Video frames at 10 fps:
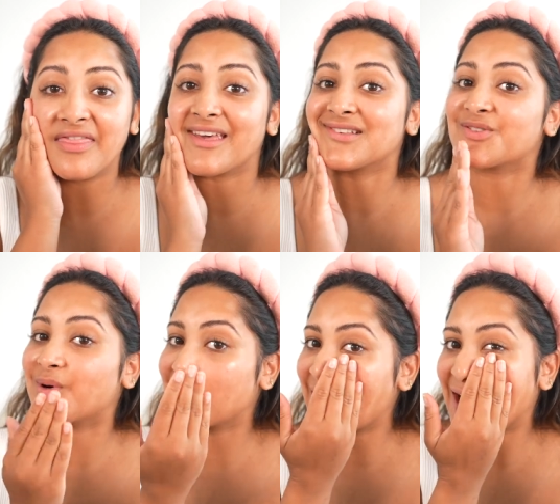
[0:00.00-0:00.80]
this
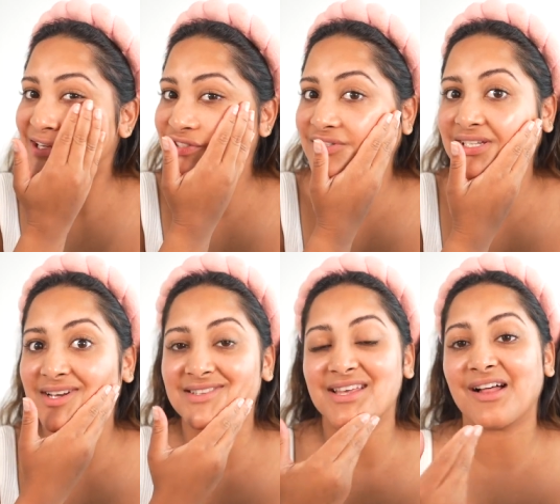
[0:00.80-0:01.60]
one actually
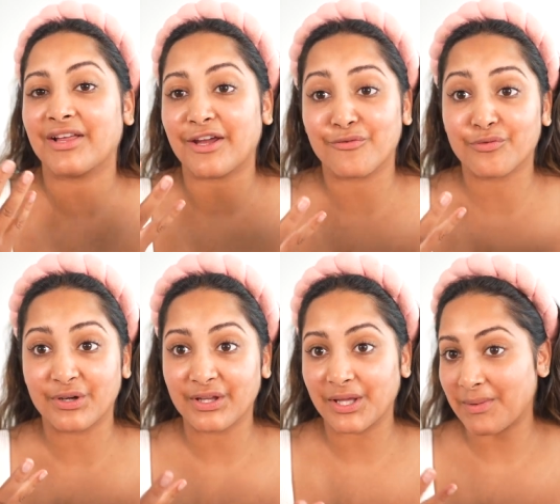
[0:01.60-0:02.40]
does that. Like it
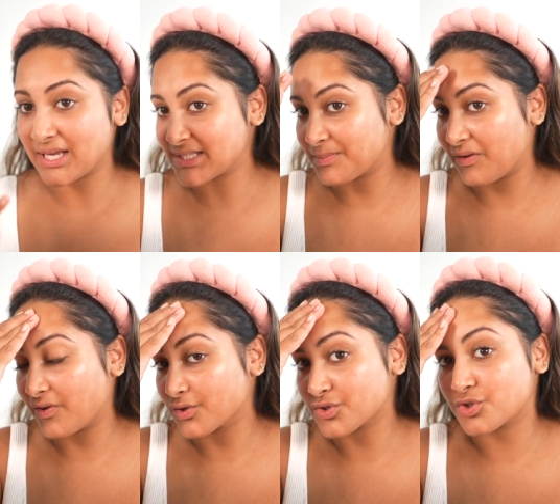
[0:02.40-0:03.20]
really makes me
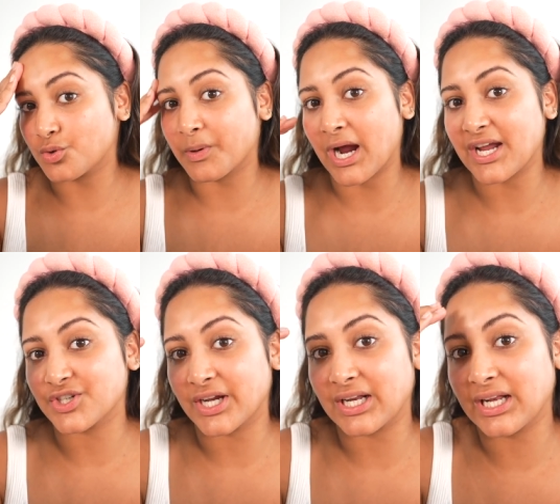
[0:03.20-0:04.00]
feel super
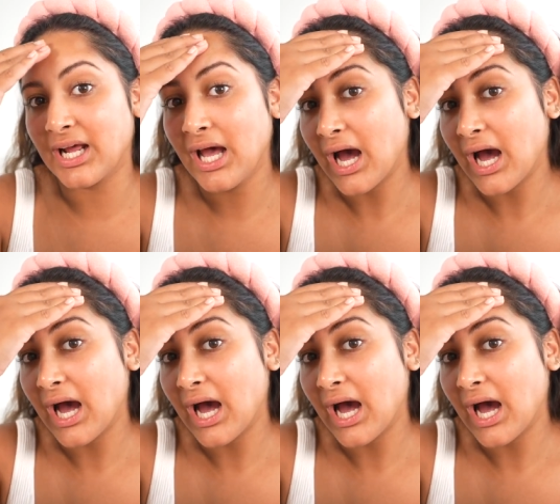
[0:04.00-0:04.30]
hydrated.